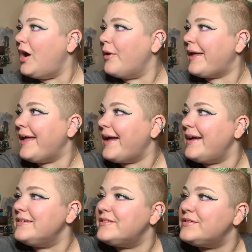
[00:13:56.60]
Okay
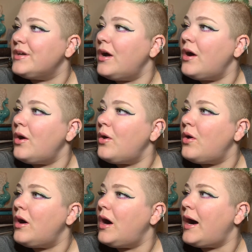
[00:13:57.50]
guys,
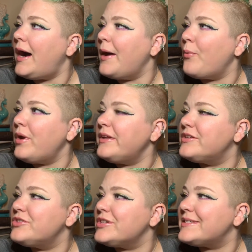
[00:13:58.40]
so I
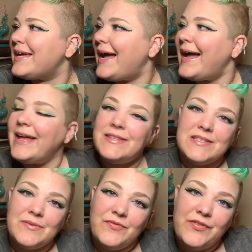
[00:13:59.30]
wanted to just add
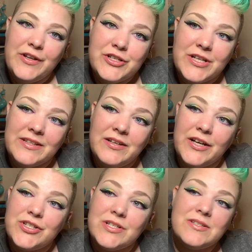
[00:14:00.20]
some finishing
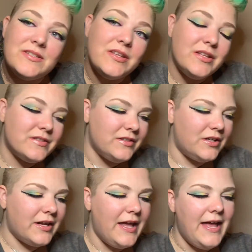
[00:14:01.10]
touches to this
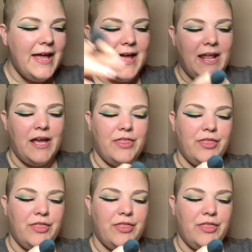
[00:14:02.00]
look, and I